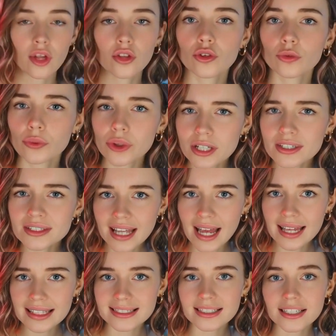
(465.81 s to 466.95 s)
The real
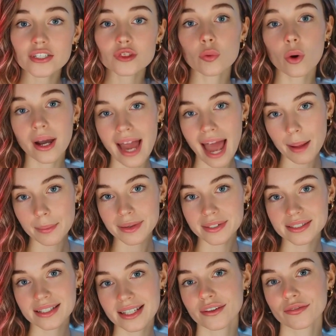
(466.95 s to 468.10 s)
test is what
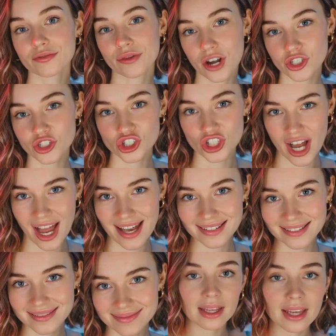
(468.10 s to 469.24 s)
happens in a fresh
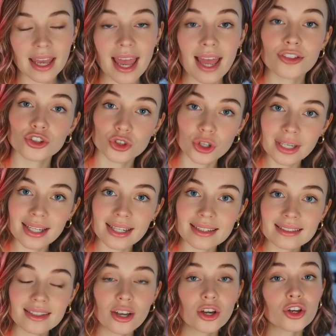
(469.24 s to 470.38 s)
chat. And the trick
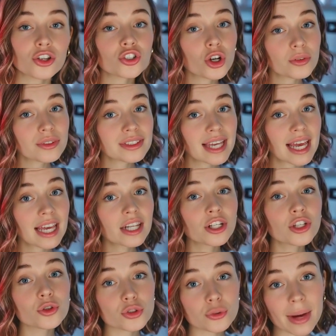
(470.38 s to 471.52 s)
is, don't say,
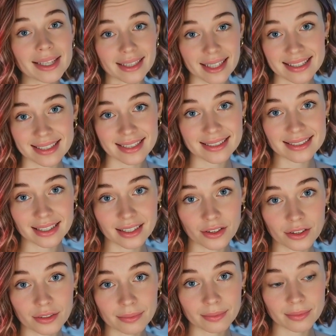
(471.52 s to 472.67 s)
use my LinkedIn
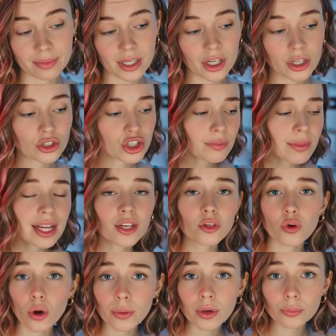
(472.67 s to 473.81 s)
skill. Just make a
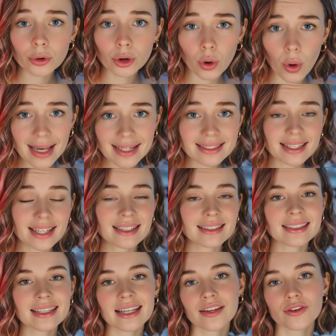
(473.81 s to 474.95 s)
normal request and
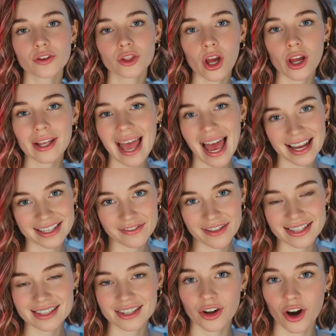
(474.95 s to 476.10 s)
see if Claude
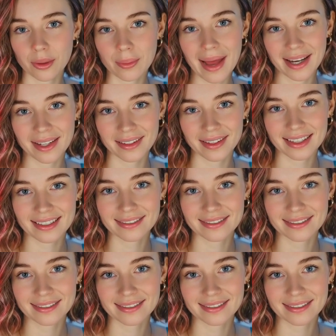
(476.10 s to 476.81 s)
activates it automatically.